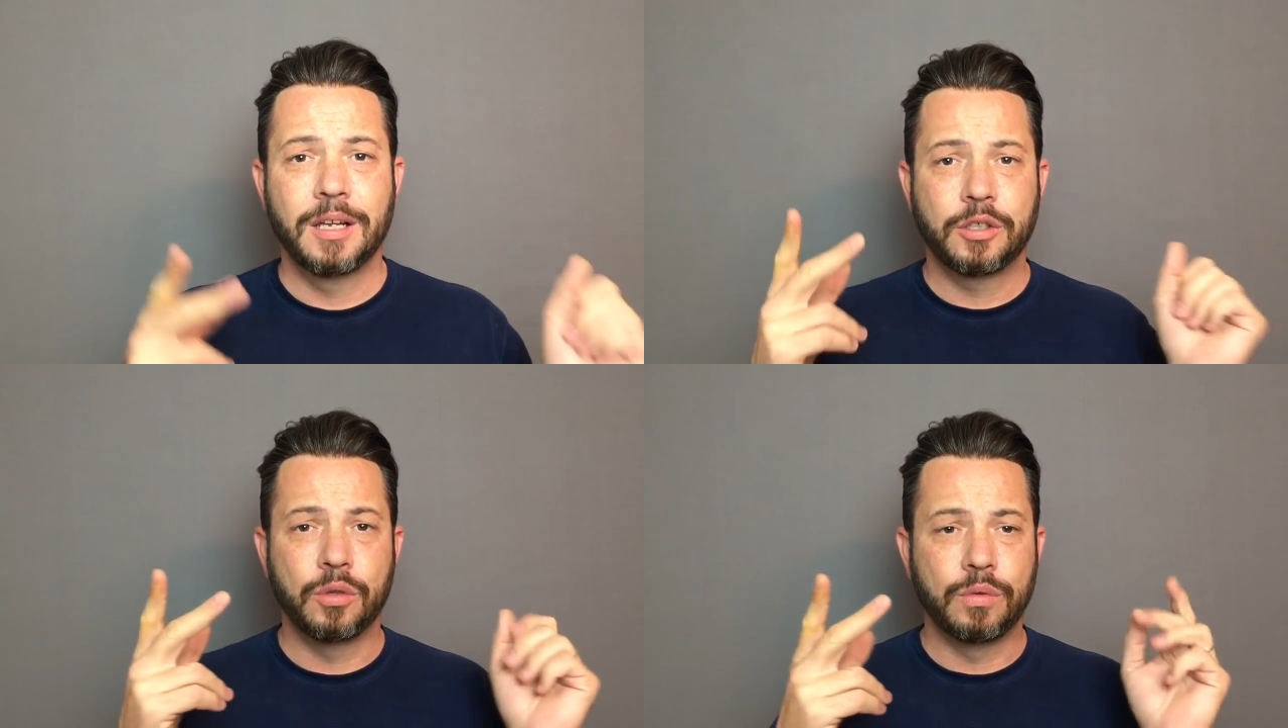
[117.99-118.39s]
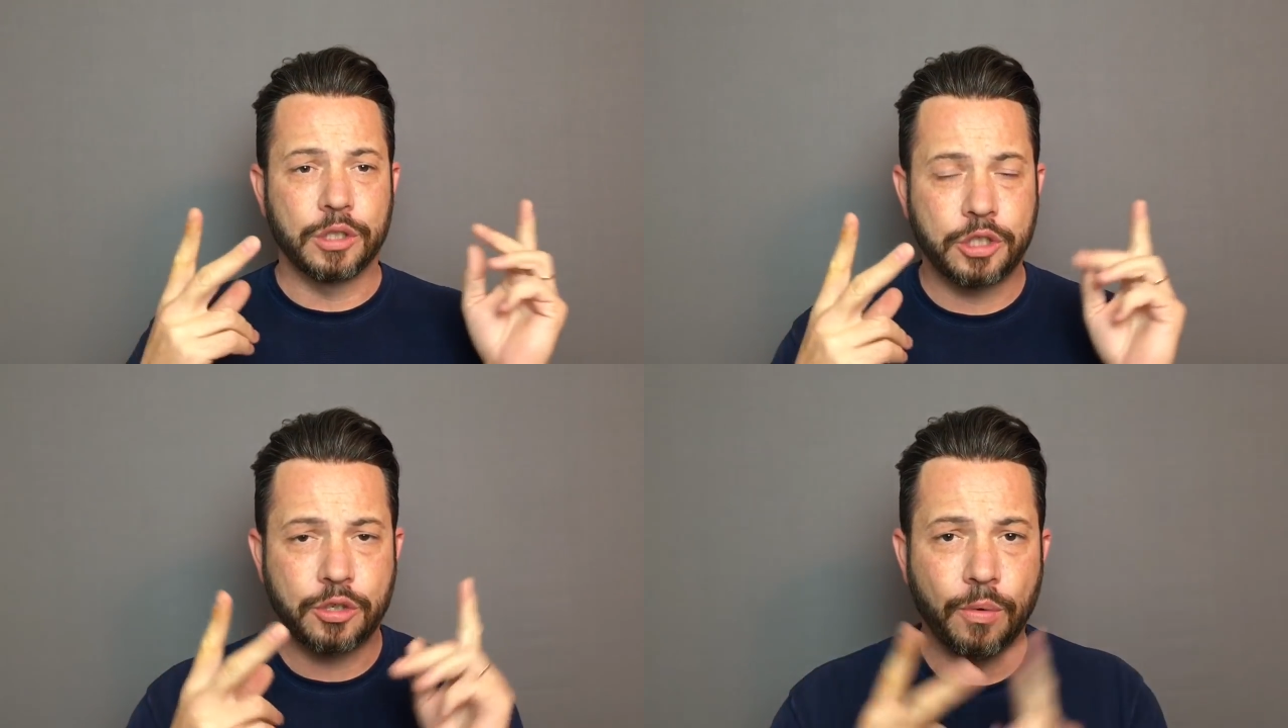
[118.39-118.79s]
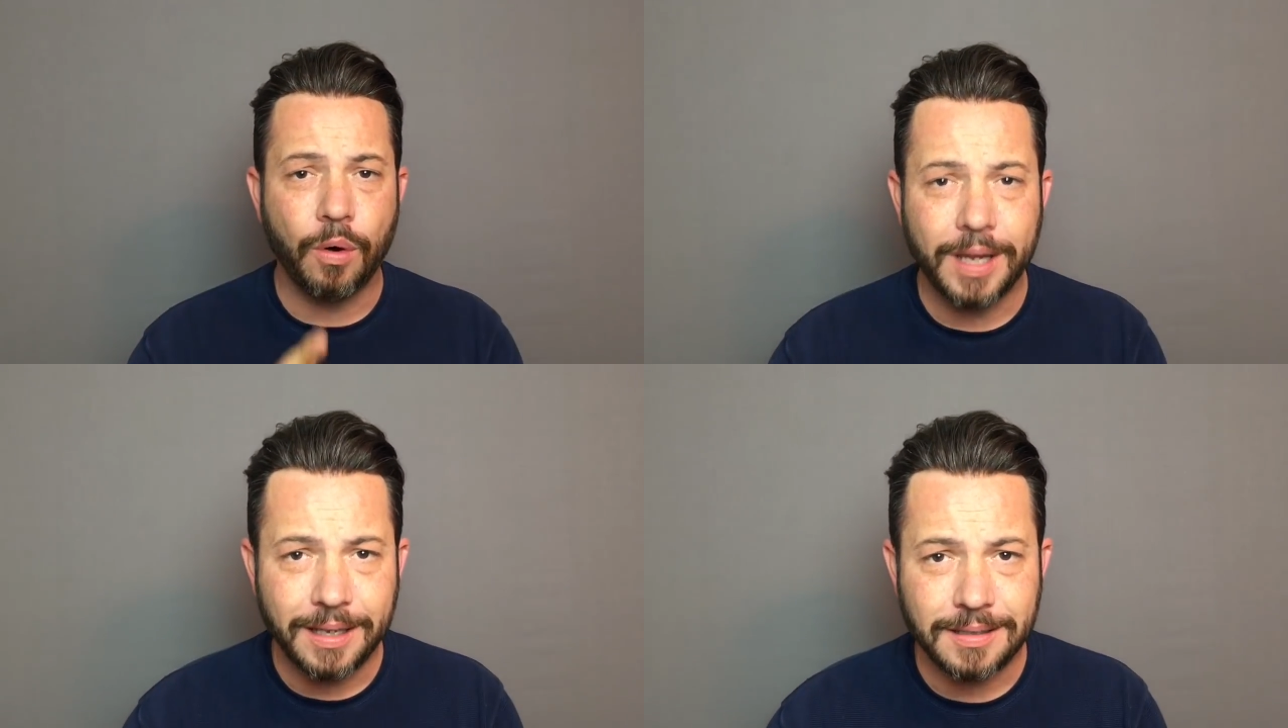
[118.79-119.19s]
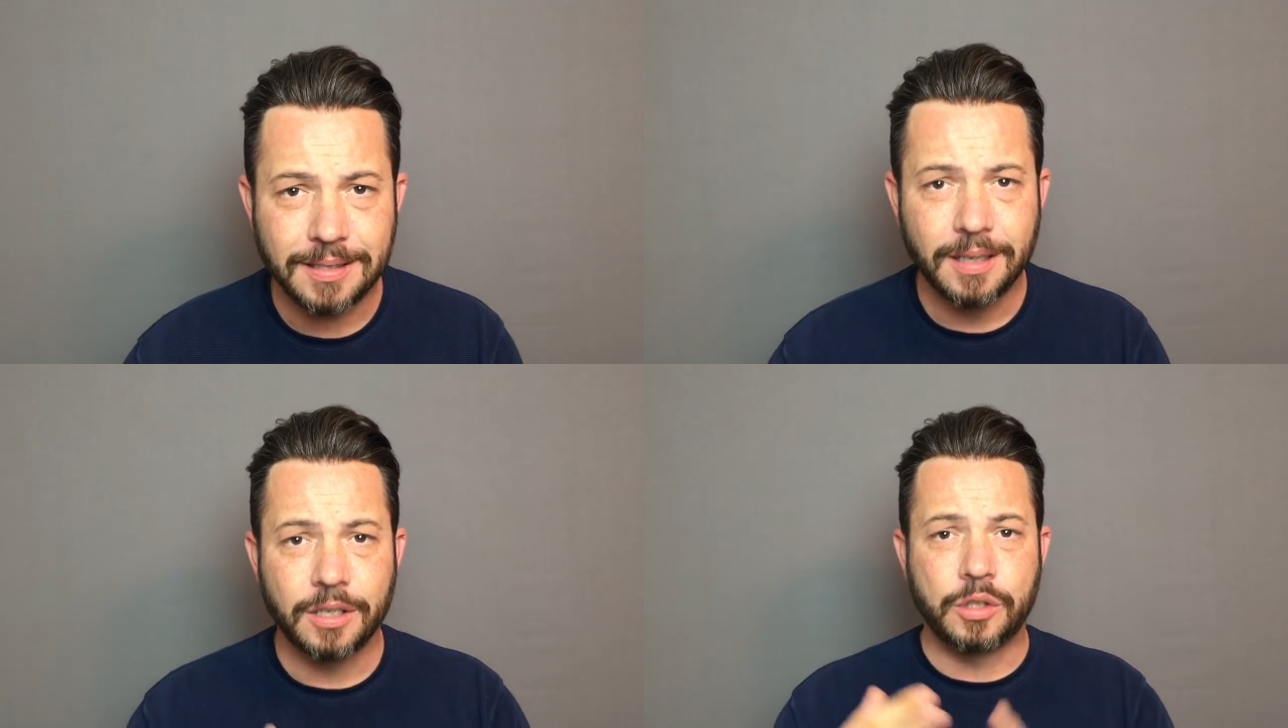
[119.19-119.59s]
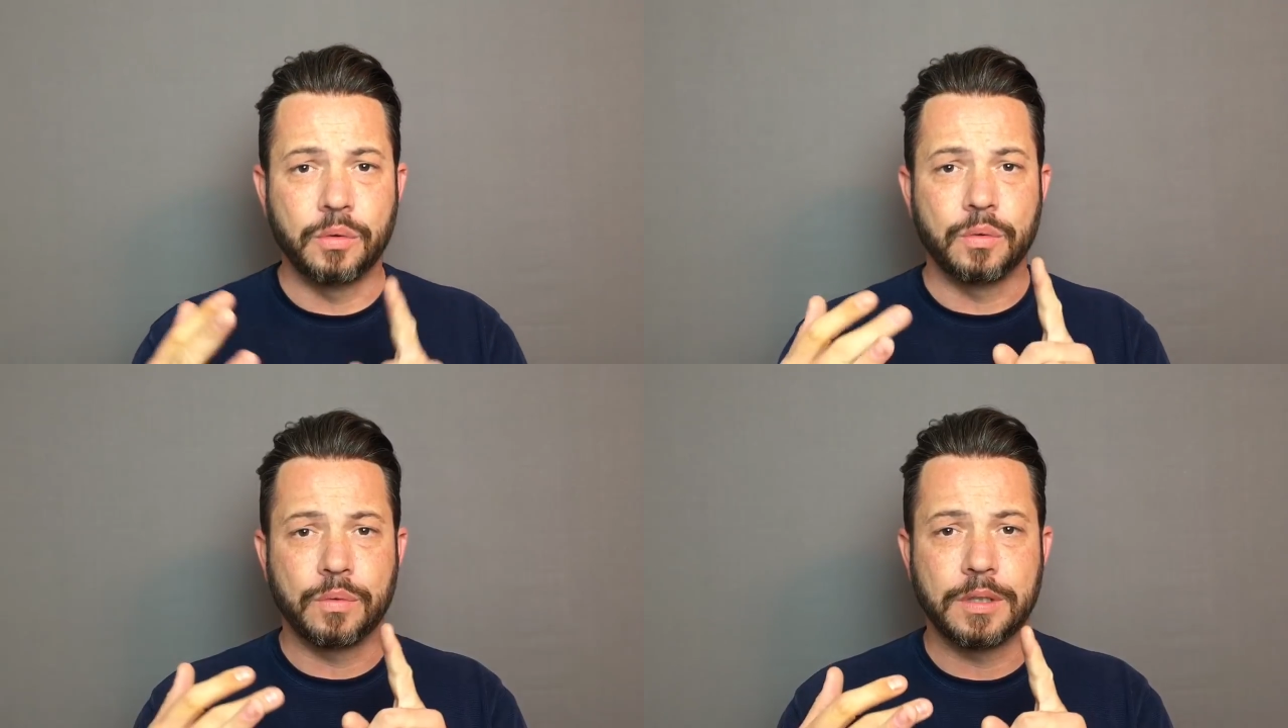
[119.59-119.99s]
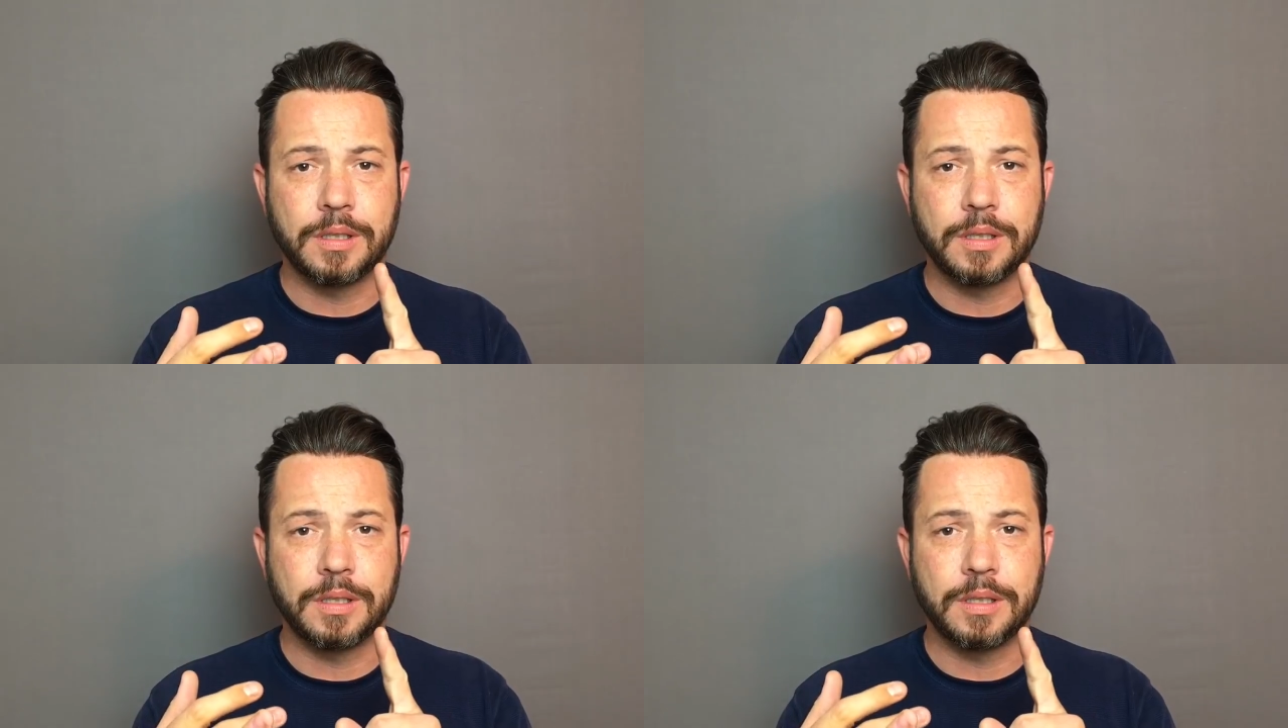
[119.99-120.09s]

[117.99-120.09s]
to destroy it, to